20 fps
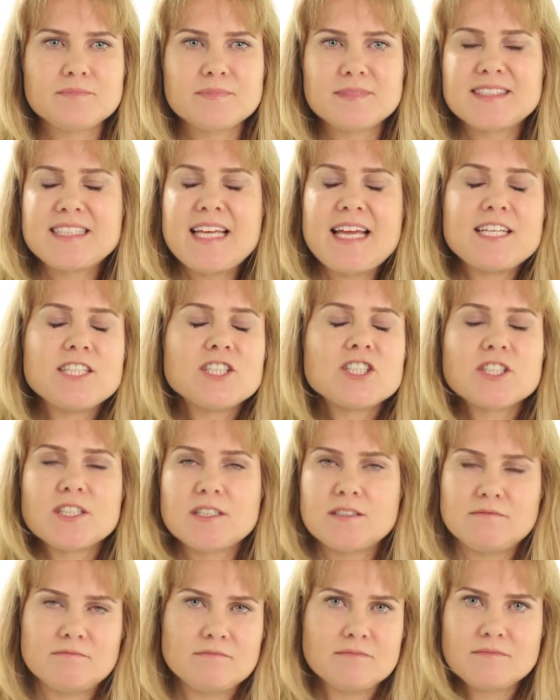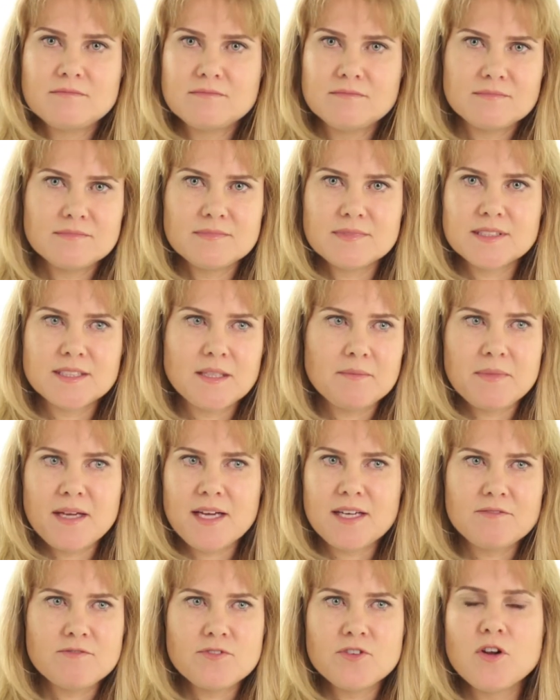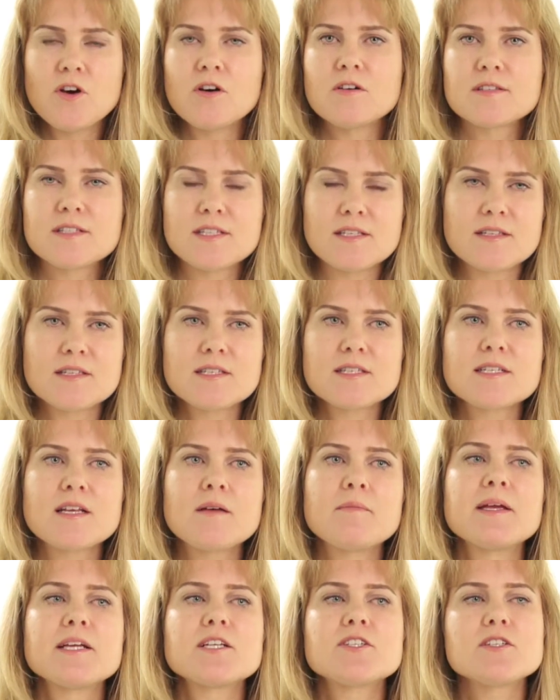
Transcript: tension, some kind of knot in the stomach?